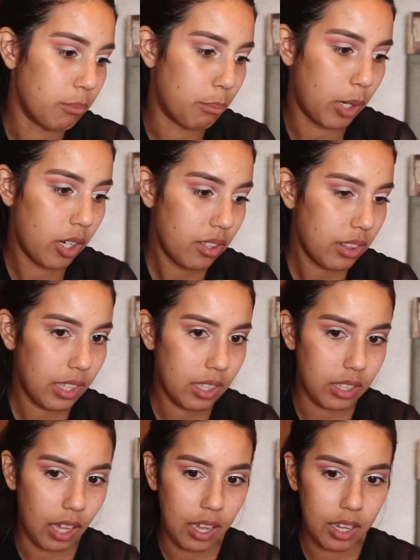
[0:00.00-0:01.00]
birth.
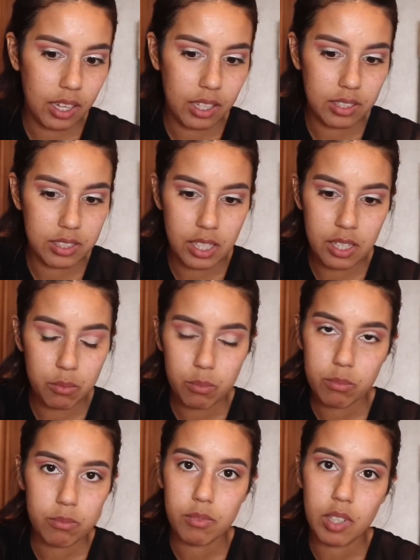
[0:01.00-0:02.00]
Like, I didn't,
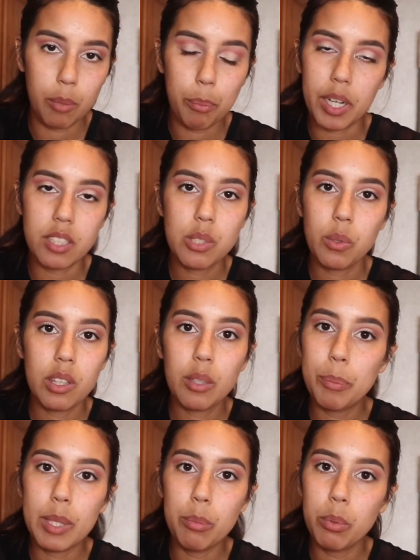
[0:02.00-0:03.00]
compared to
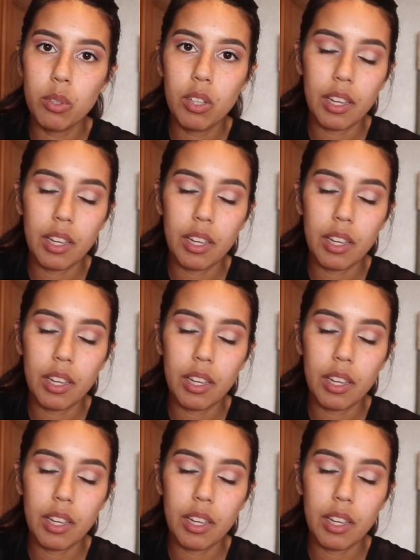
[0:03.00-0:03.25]
other people,